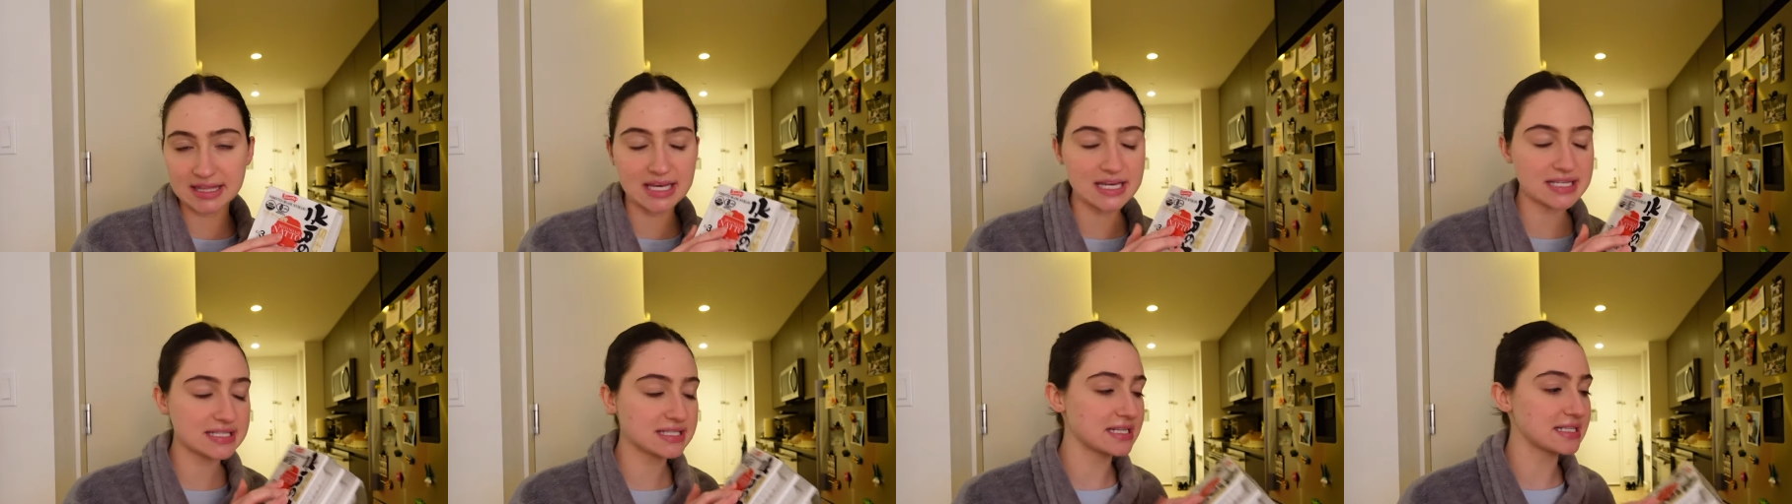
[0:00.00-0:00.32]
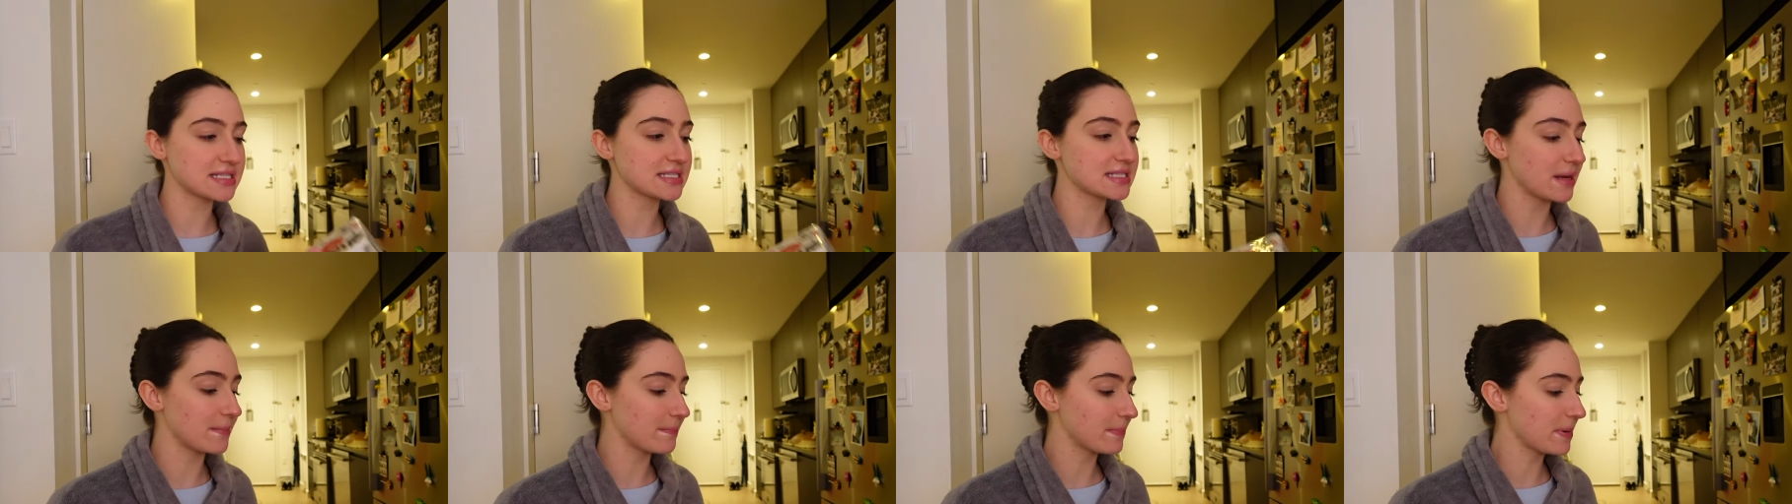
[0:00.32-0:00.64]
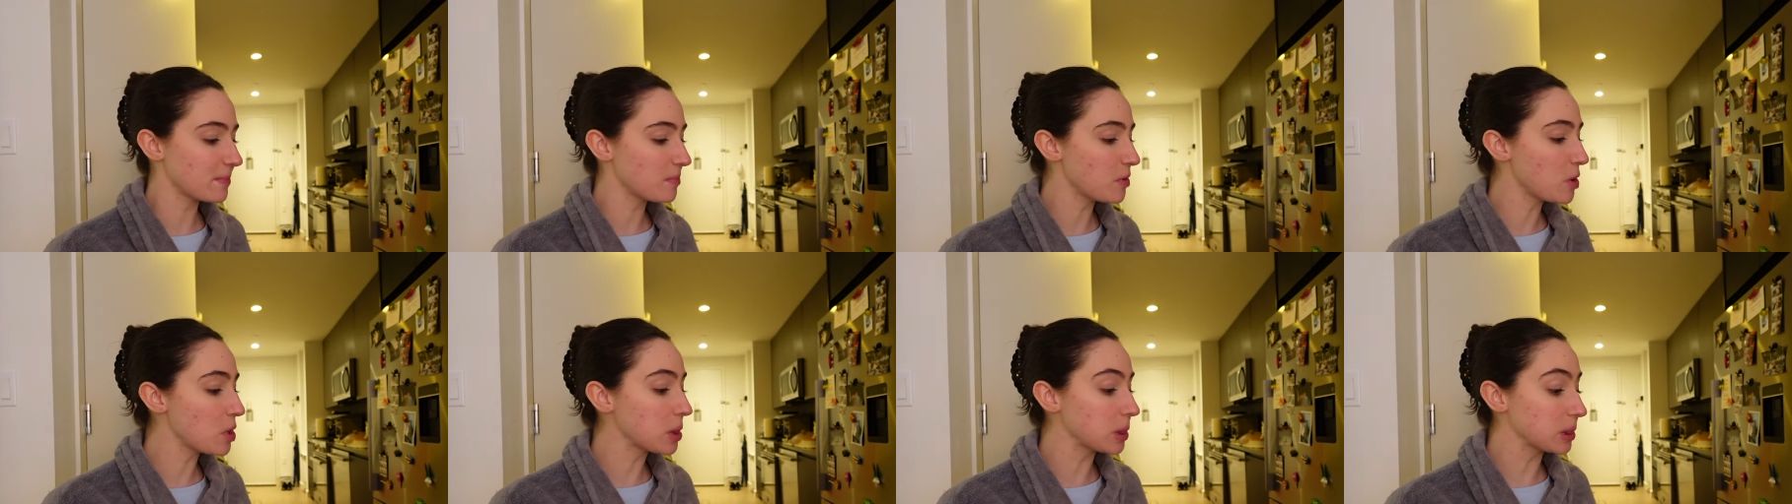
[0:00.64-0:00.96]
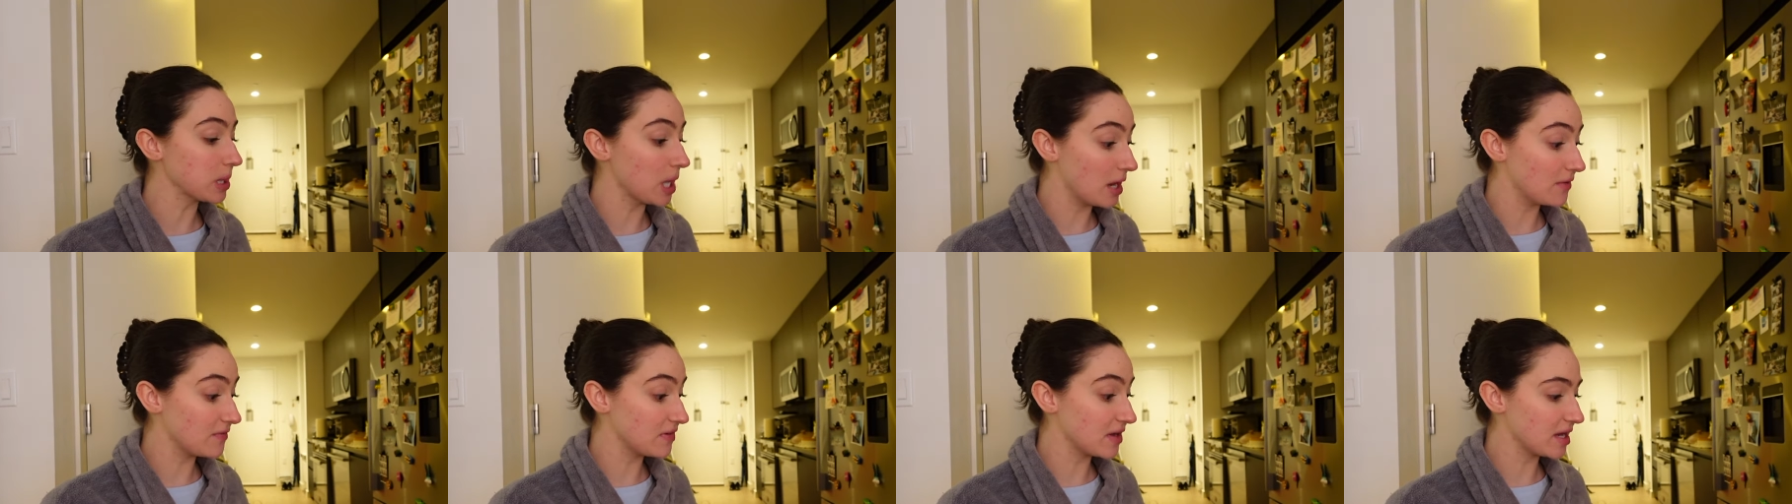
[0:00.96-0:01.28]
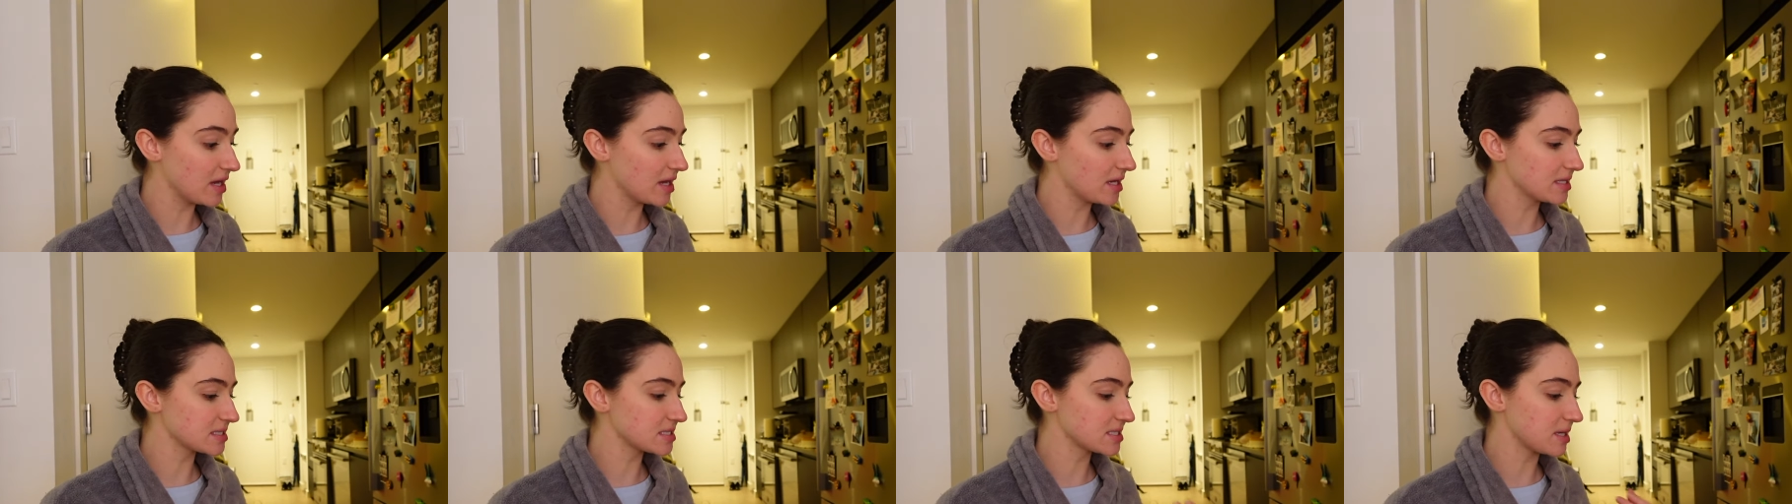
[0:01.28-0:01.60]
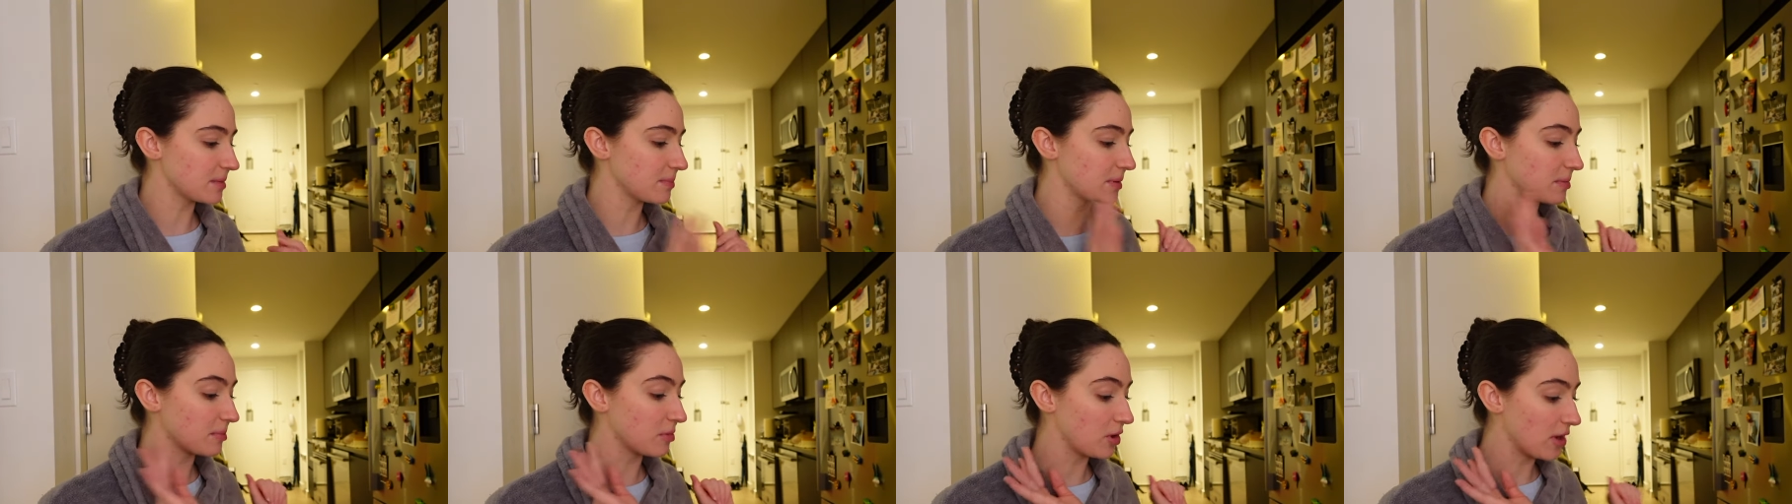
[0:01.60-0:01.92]
this and some people love it and
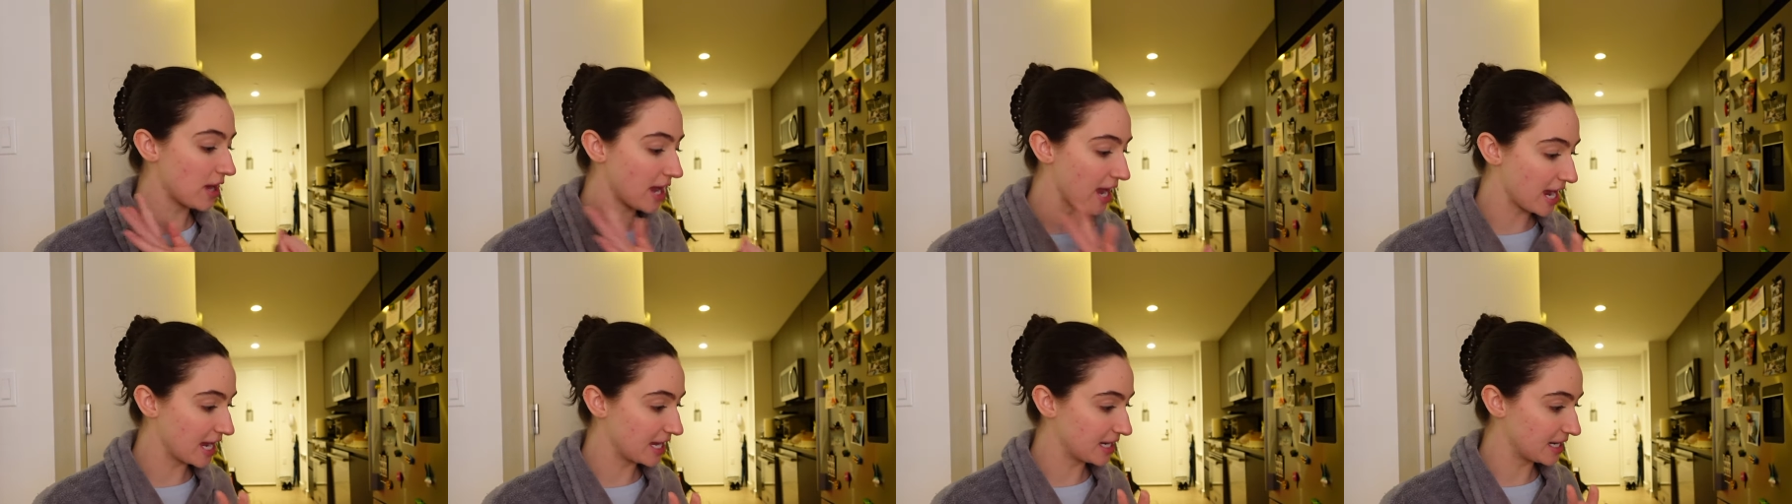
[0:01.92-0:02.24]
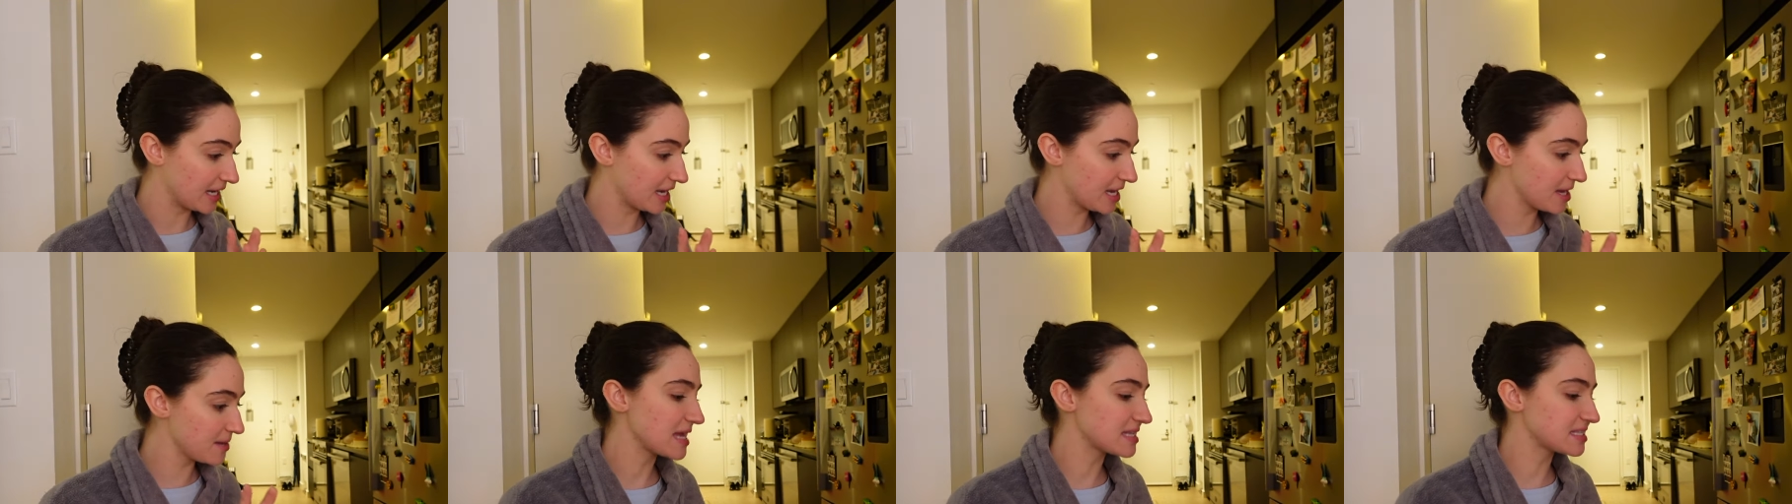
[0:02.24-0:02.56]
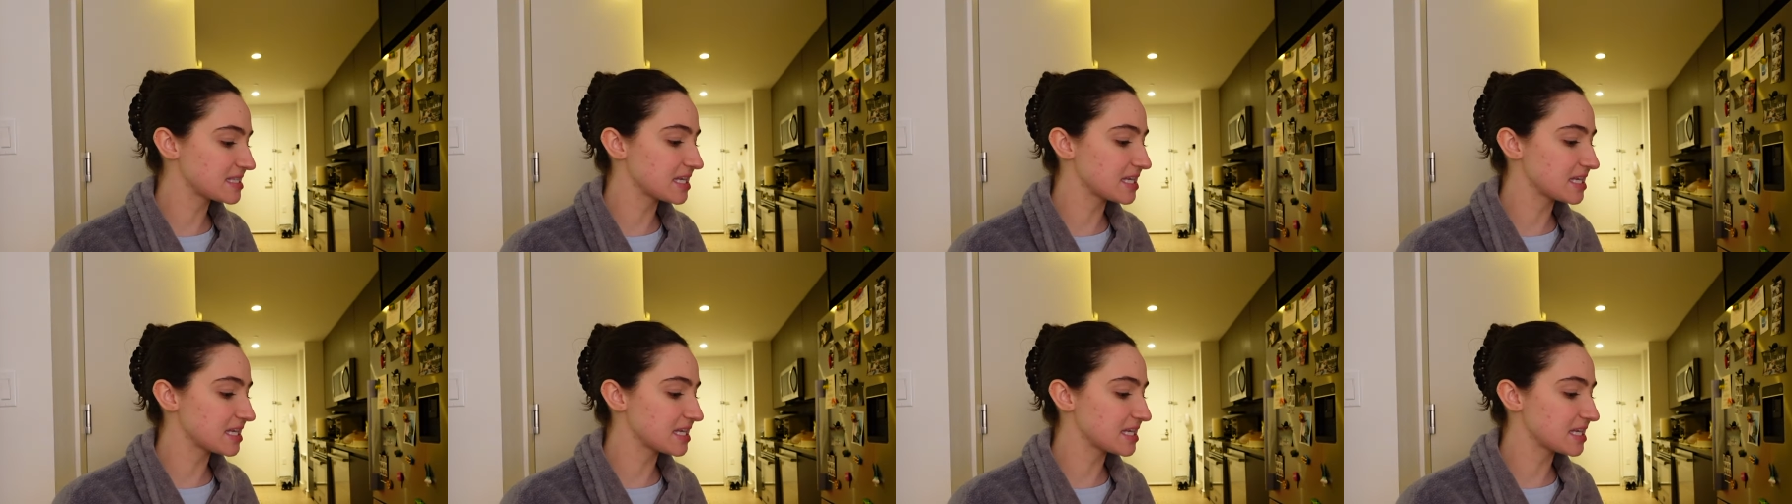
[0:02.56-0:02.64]
some people hate it.